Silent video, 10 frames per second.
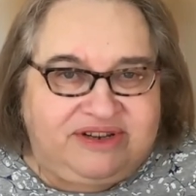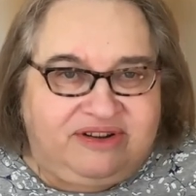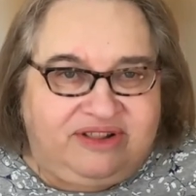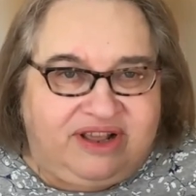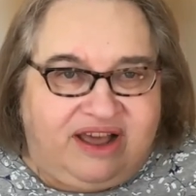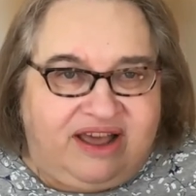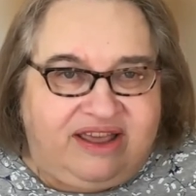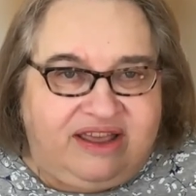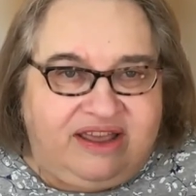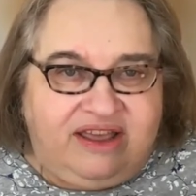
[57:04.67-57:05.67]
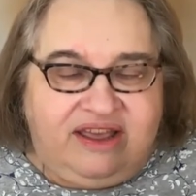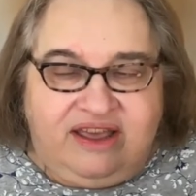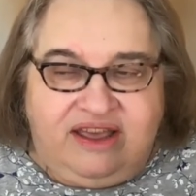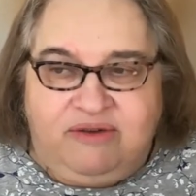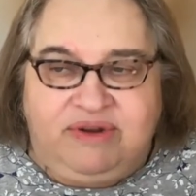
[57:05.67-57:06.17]
You know, like I
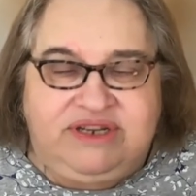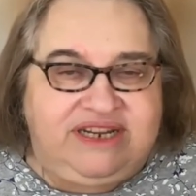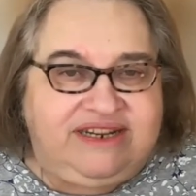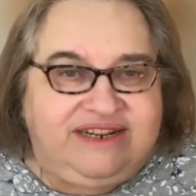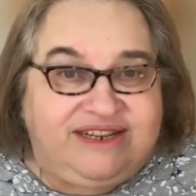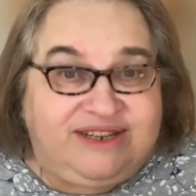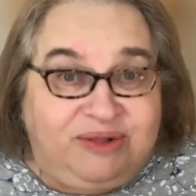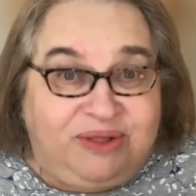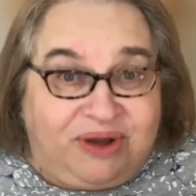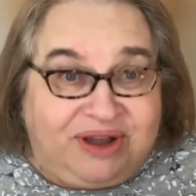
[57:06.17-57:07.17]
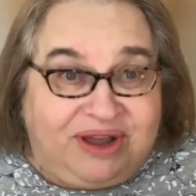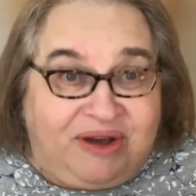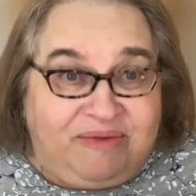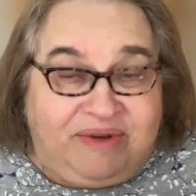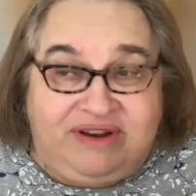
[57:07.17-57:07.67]
went to India so long ago,
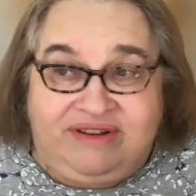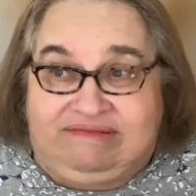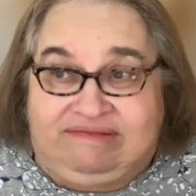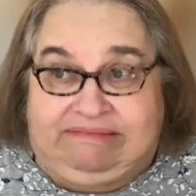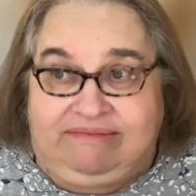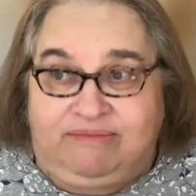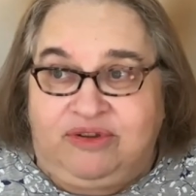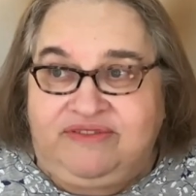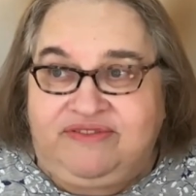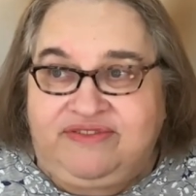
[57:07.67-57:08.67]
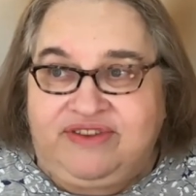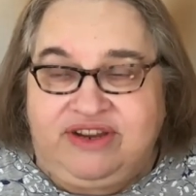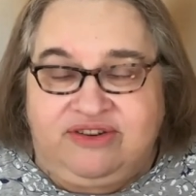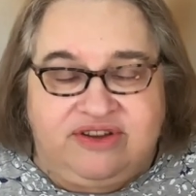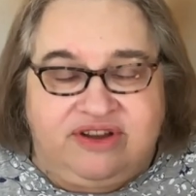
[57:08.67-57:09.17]
I went more than 50
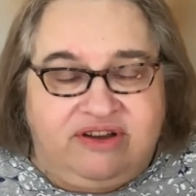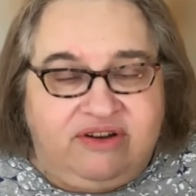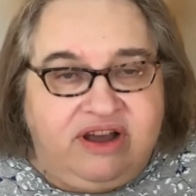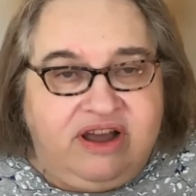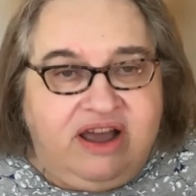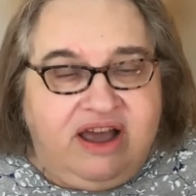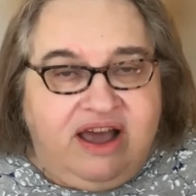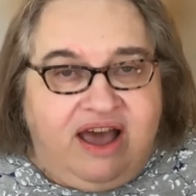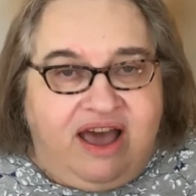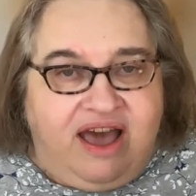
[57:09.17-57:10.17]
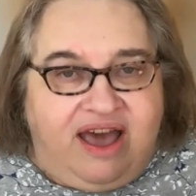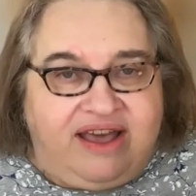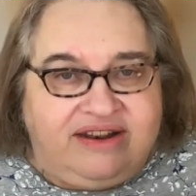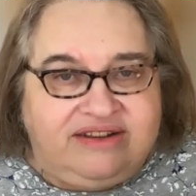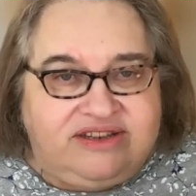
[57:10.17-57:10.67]
years ago.
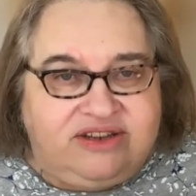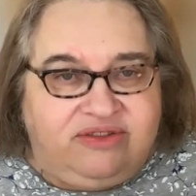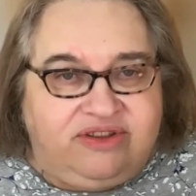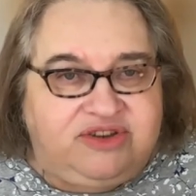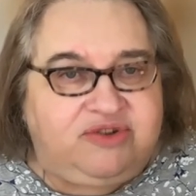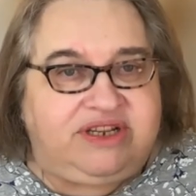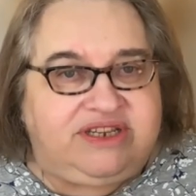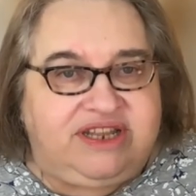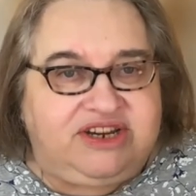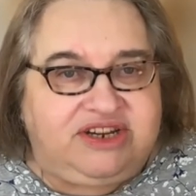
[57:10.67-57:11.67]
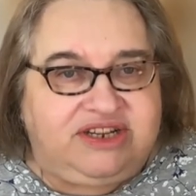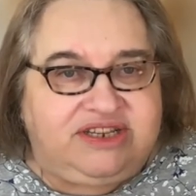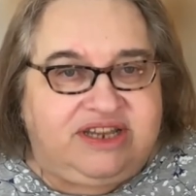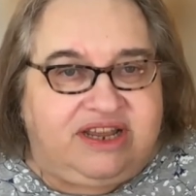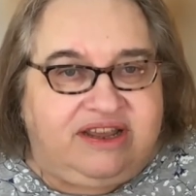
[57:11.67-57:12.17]
And so the
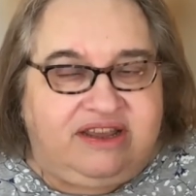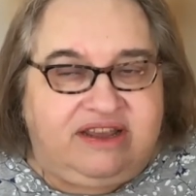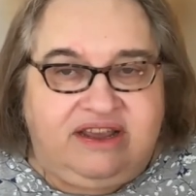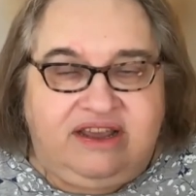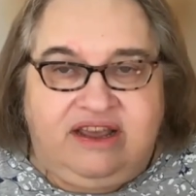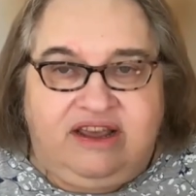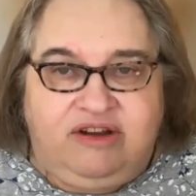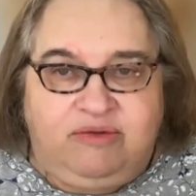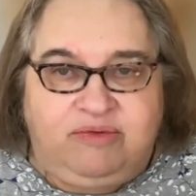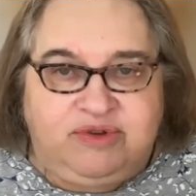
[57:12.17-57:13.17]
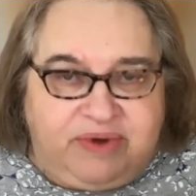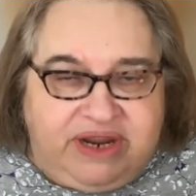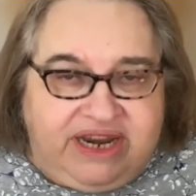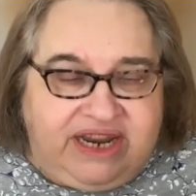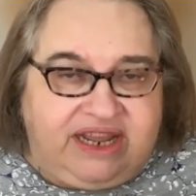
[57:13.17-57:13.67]
translations I was
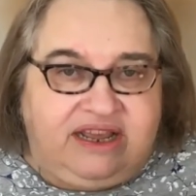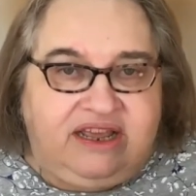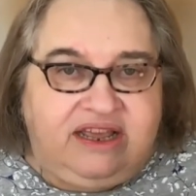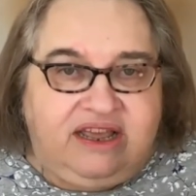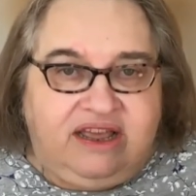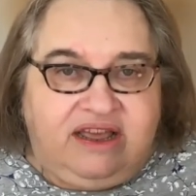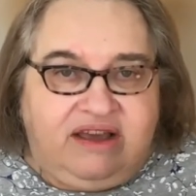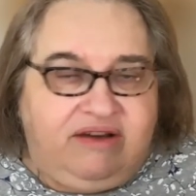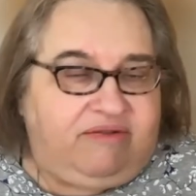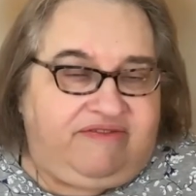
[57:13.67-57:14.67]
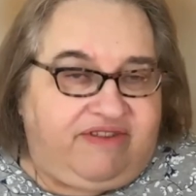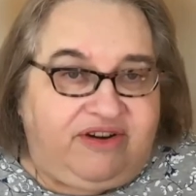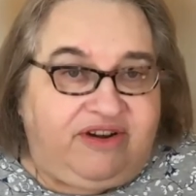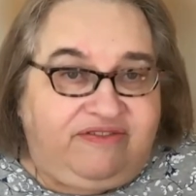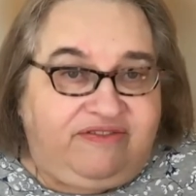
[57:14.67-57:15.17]
reading were
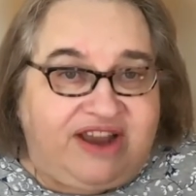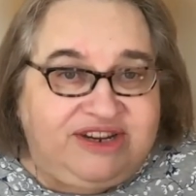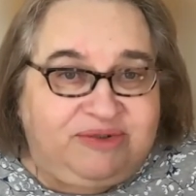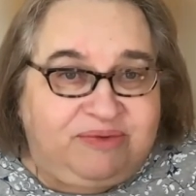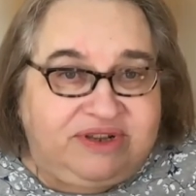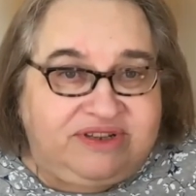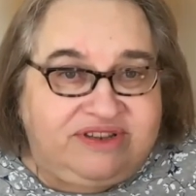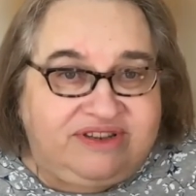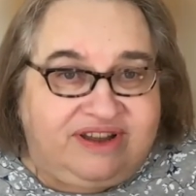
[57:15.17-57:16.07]
very old fashioned ones.